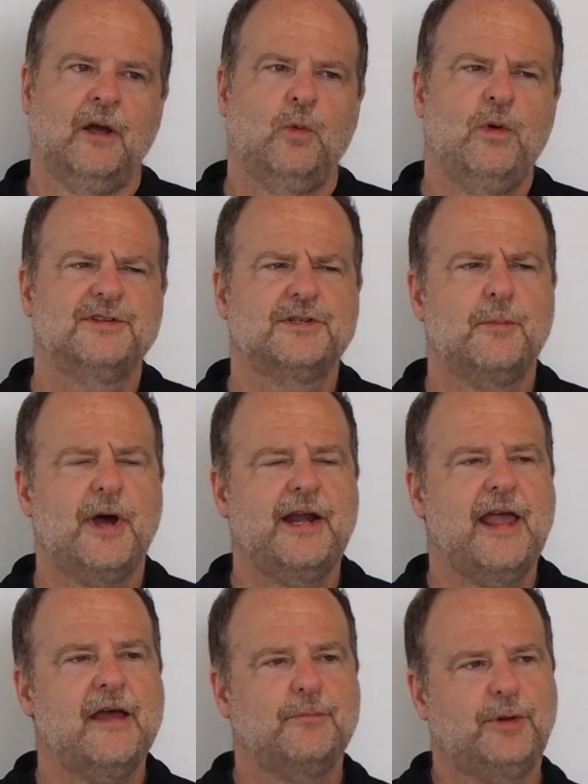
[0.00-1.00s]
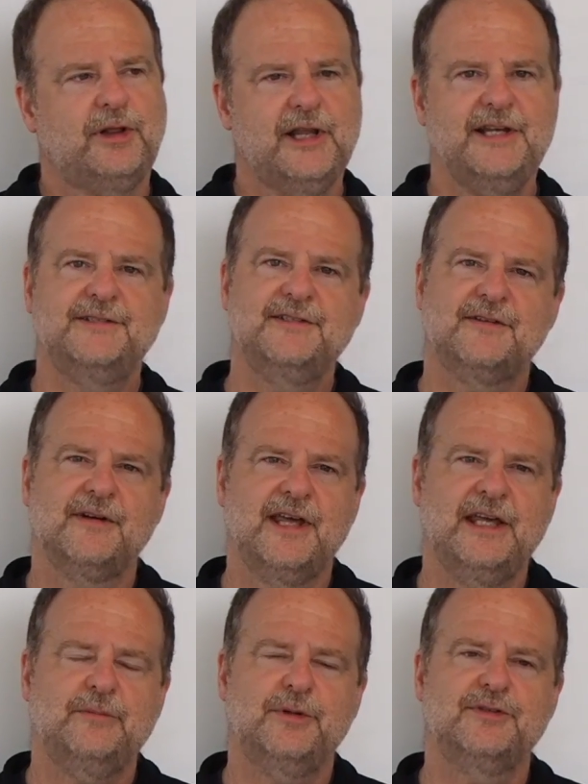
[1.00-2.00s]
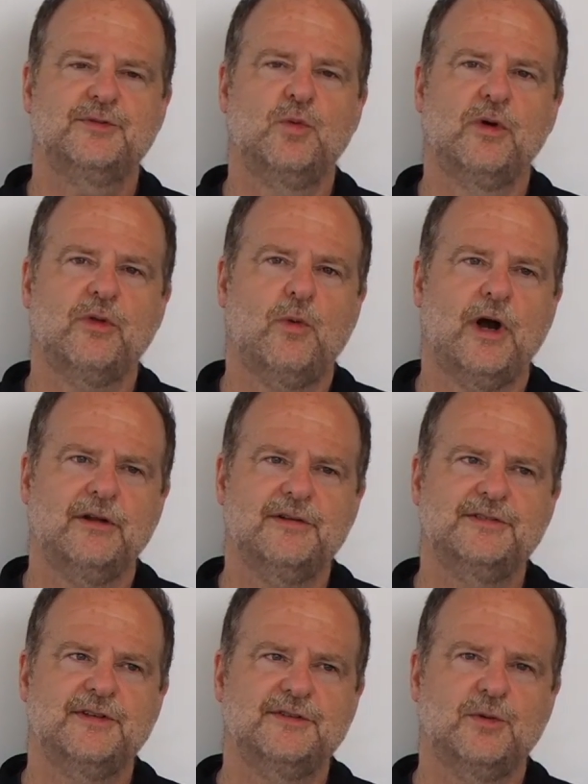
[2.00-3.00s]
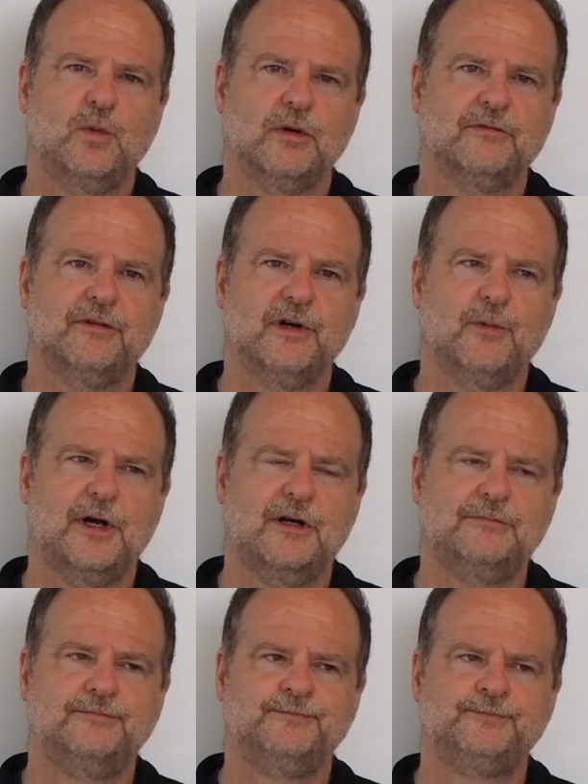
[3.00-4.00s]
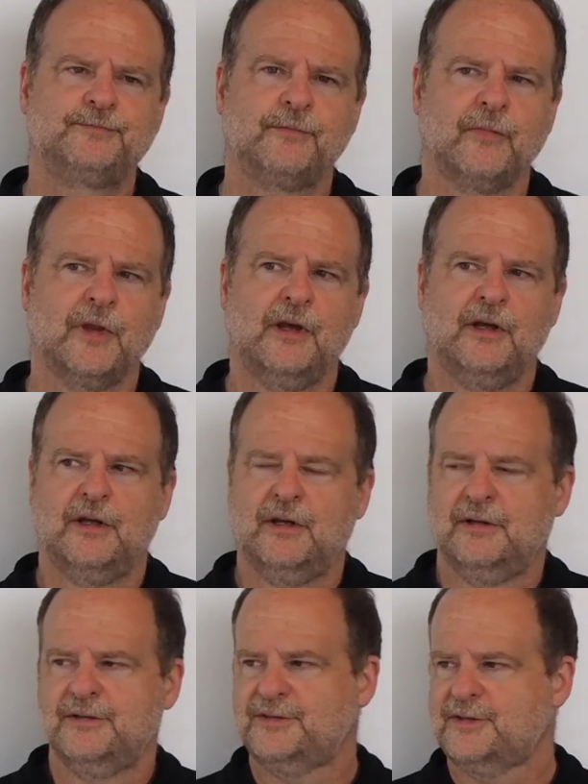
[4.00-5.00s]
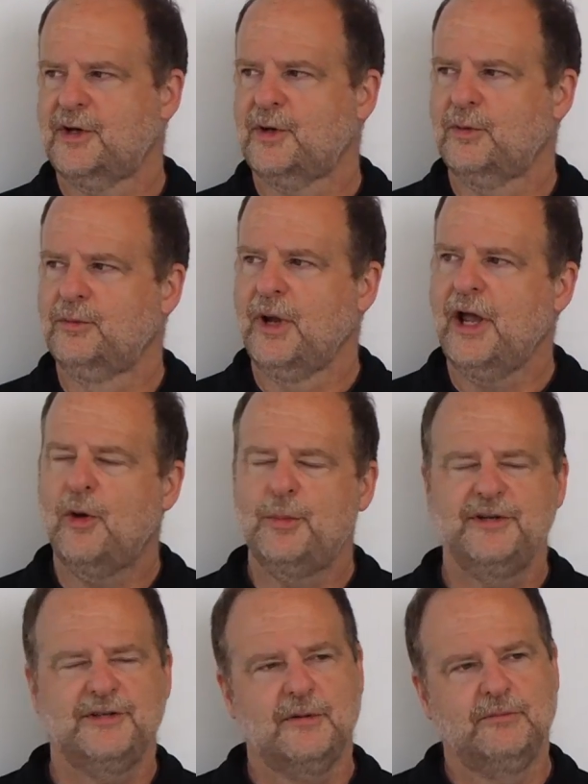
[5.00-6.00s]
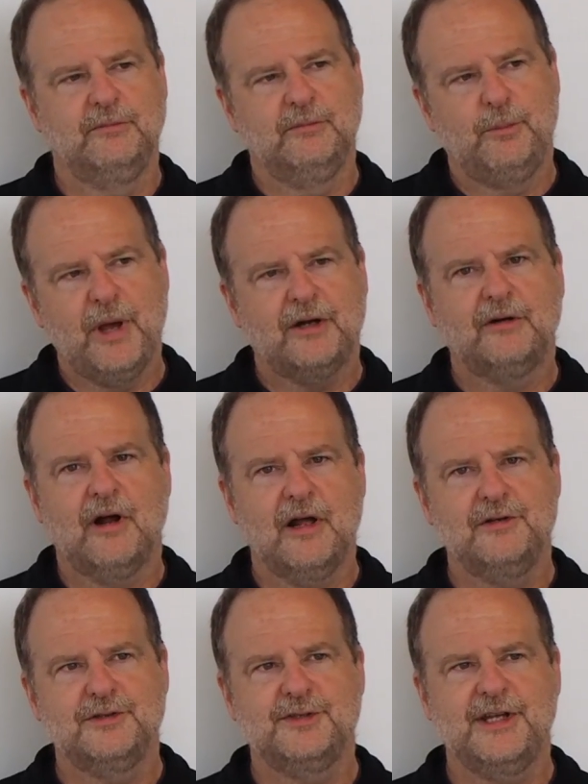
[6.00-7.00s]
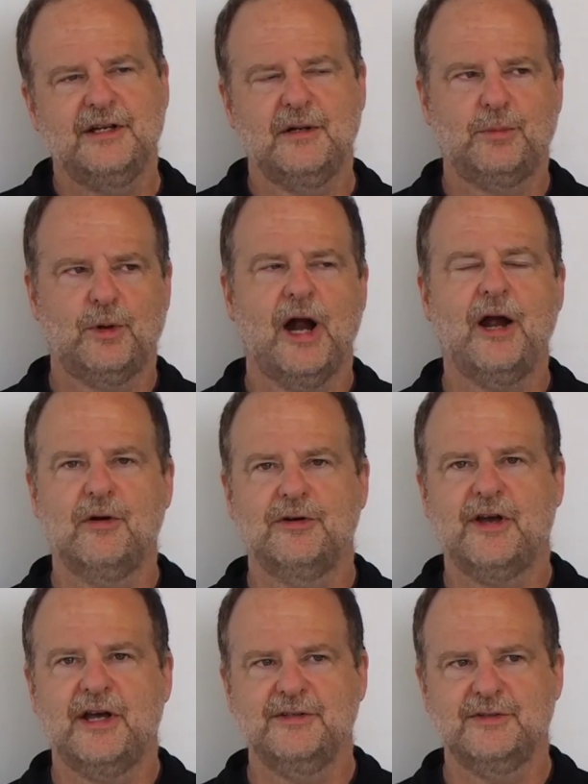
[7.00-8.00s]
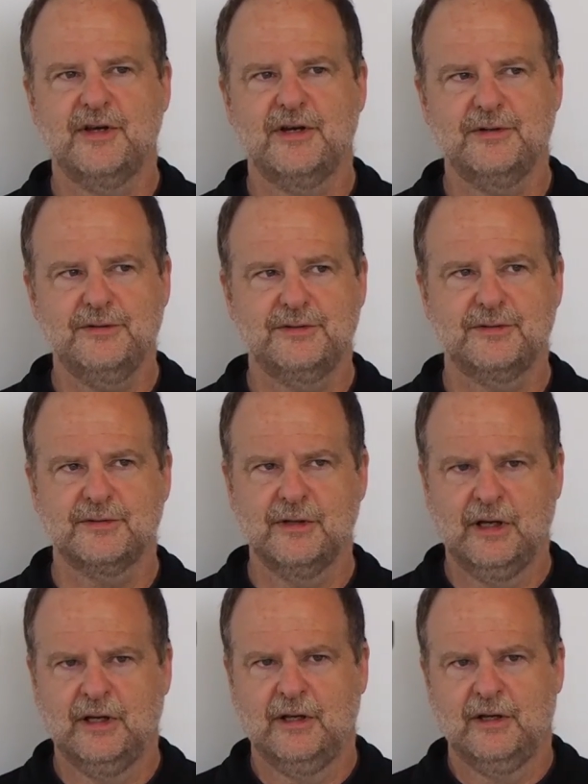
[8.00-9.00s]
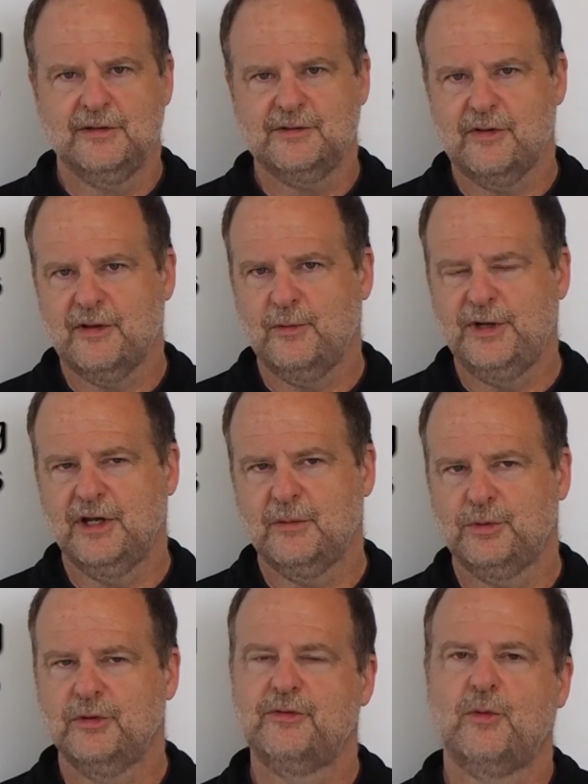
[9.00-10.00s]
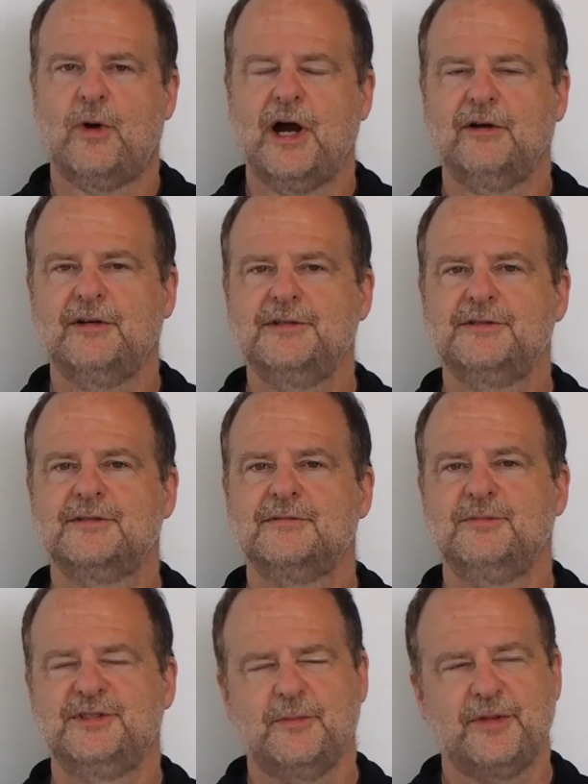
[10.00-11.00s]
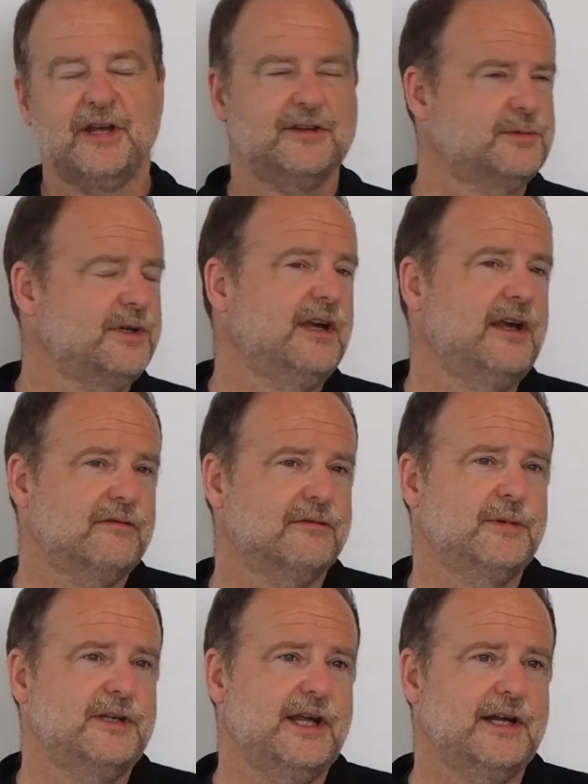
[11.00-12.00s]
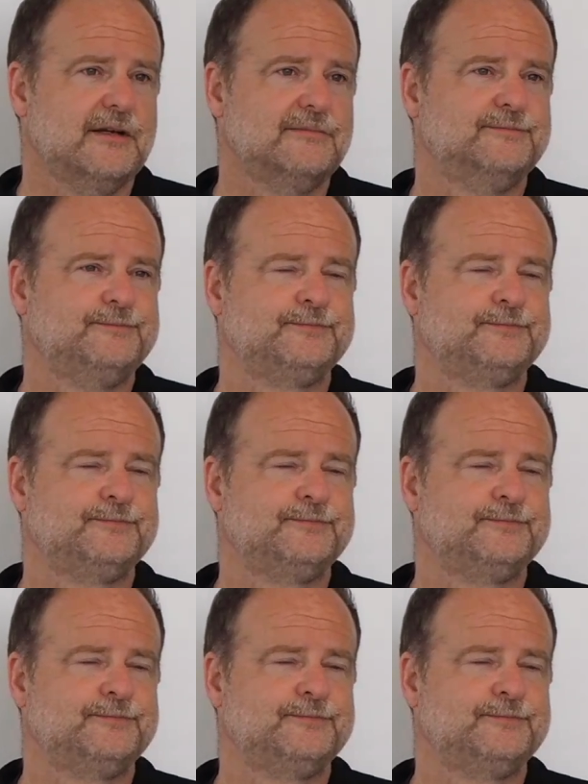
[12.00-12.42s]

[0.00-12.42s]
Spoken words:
We also might have places on campus where the wireless doesn't work very well. So helping to better understand and prioritize those so that we can improve the wireless is something else we could get from the data.